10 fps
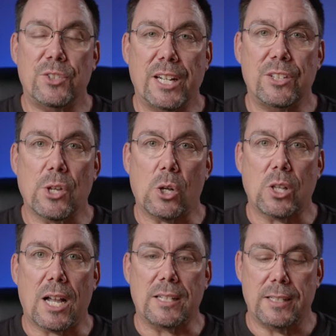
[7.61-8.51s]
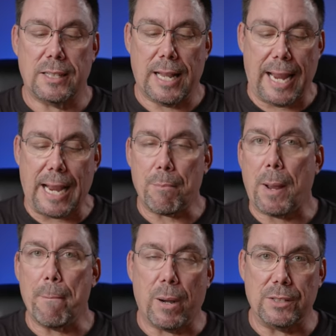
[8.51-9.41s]
settings all locked in and
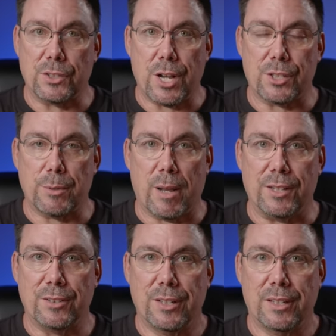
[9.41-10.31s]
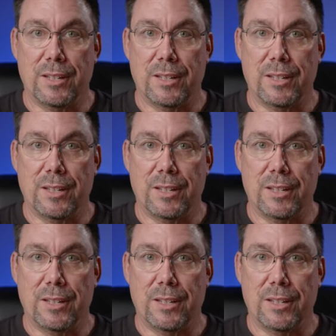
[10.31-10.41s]
my buttons customized.